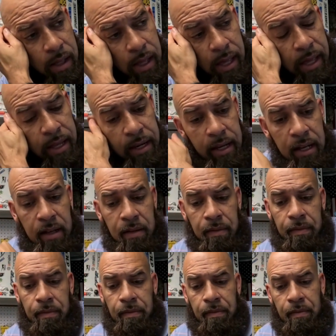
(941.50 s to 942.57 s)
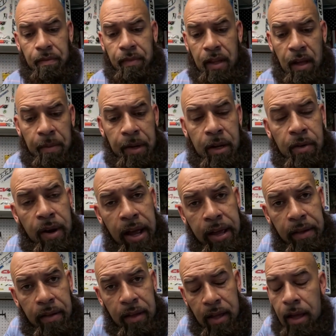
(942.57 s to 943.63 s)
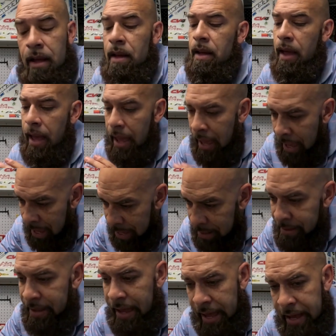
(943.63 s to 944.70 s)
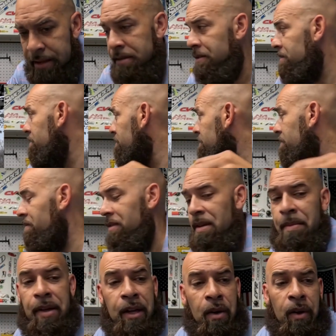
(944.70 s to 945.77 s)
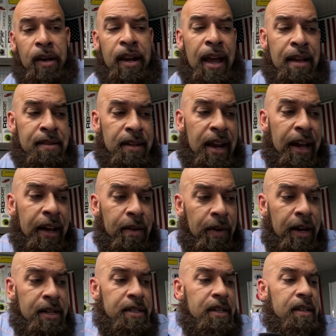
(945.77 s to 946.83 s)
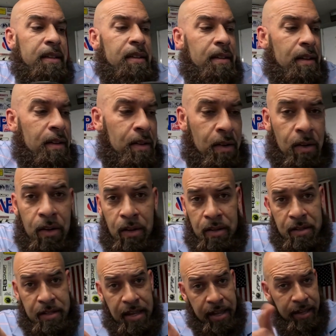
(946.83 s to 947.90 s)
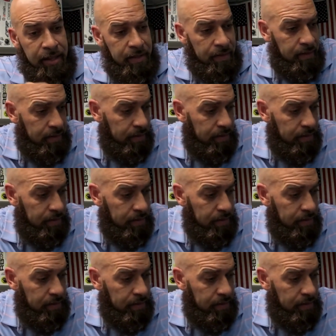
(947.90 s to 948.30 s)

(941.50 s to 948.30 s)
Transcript: And that'll be great. And yes, let me go ahead and answer that question. Hold on a second.